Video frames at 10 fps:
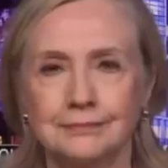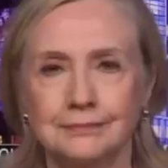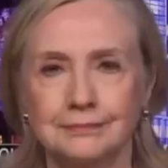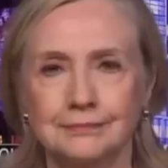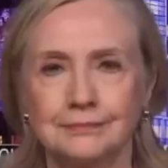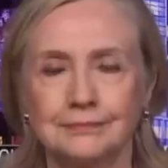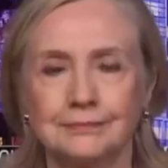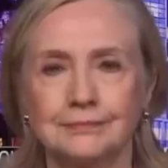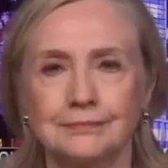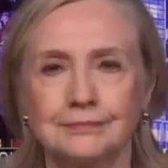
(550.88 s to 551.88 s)

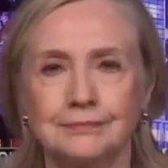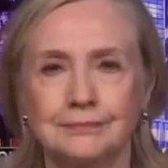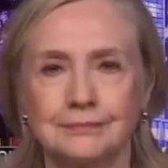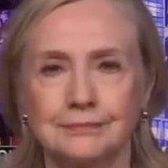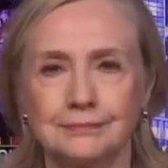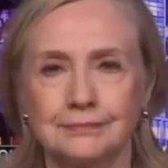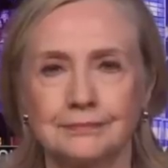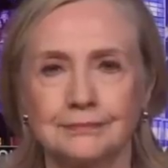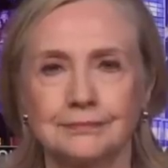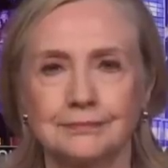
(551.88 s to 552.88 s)

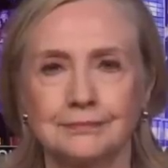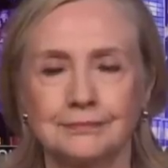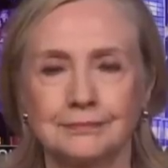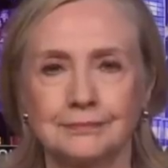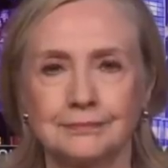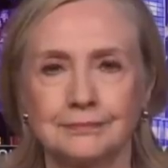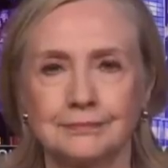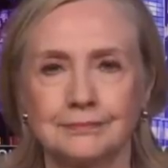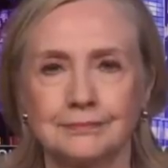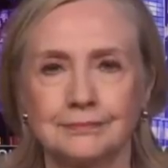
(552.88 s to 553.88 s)

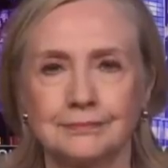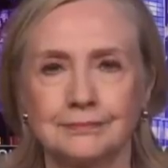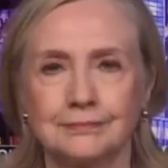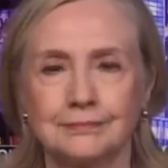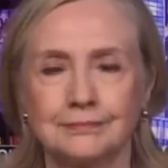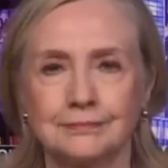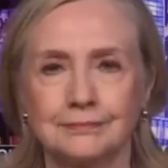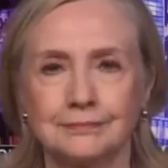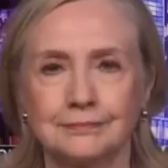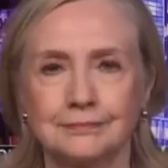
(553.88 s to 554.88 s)

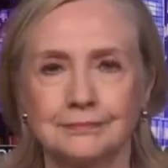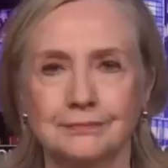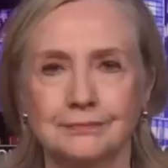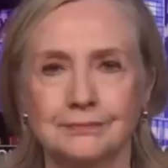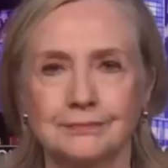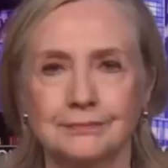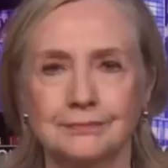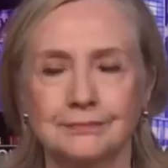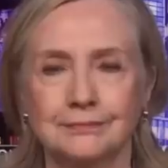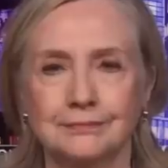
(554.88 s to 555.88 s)

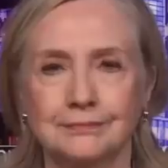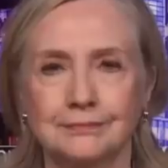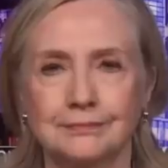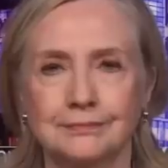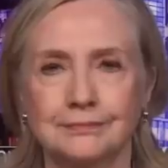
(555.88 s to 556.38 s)
[no speech]